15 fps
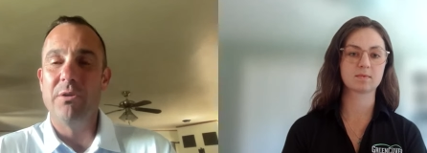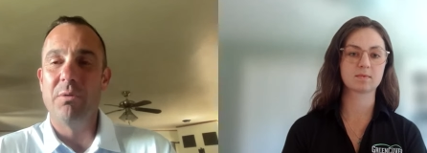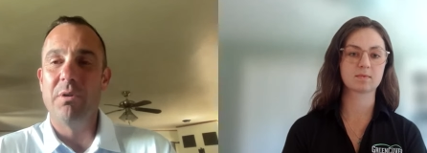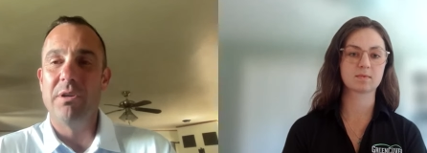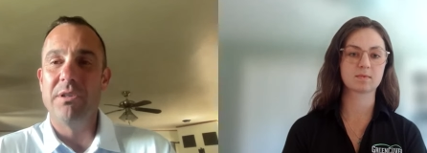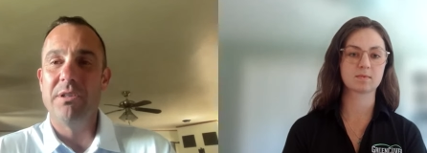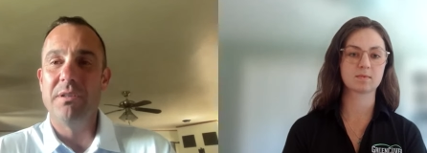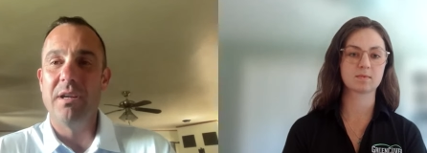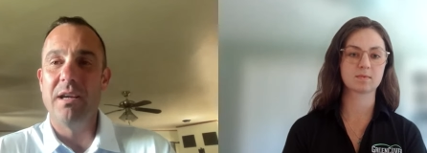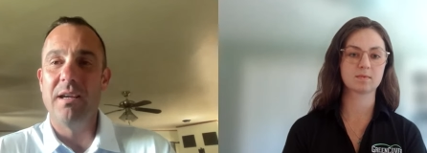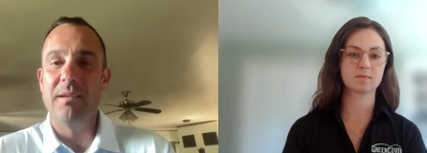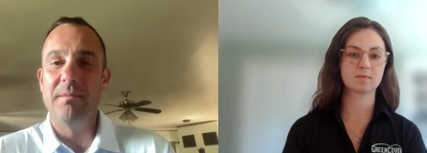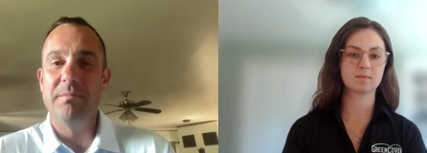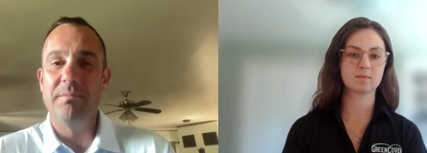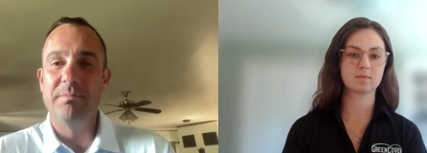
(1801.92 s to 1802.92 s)
Speaker 1: towards
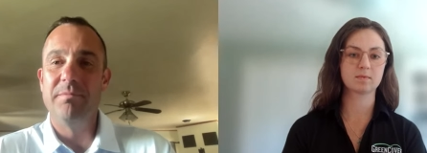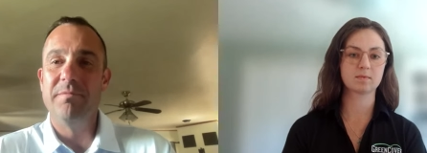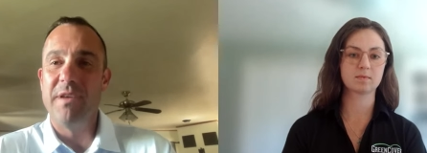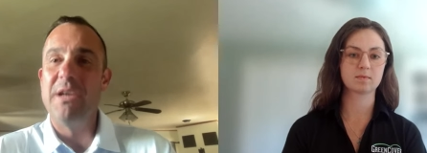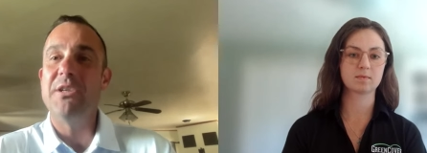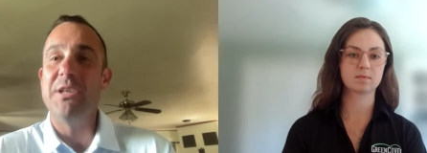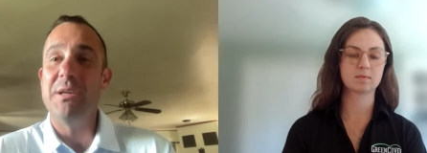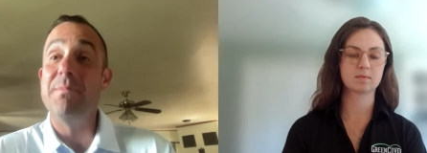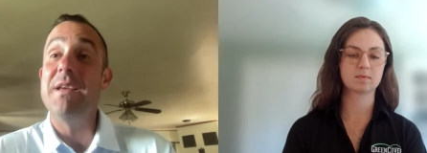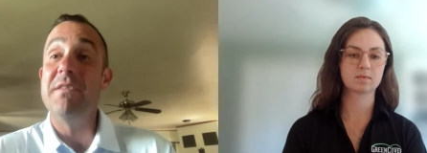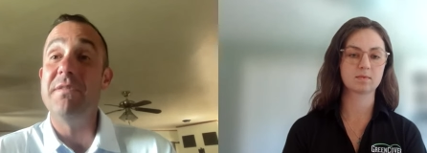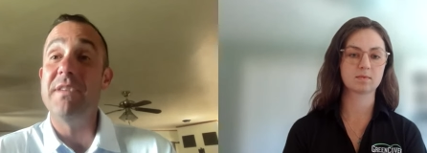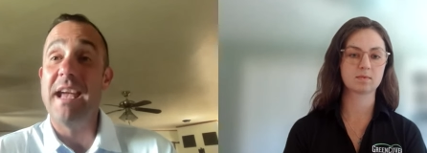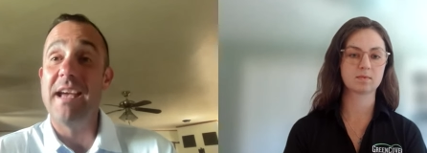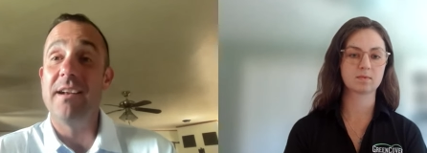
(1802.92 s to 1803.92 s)
uh, finishing
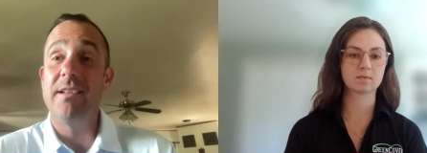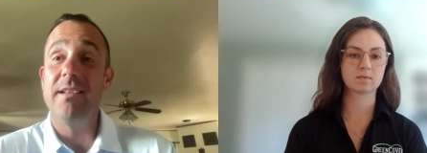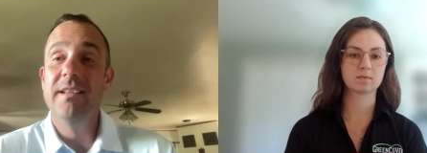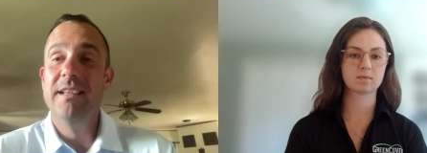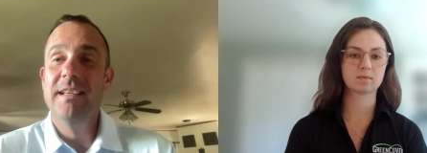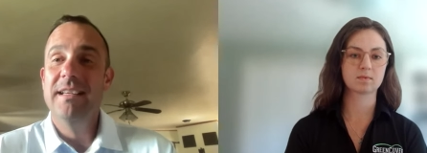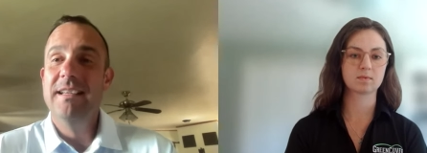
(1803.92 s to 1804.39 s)
beef cattle.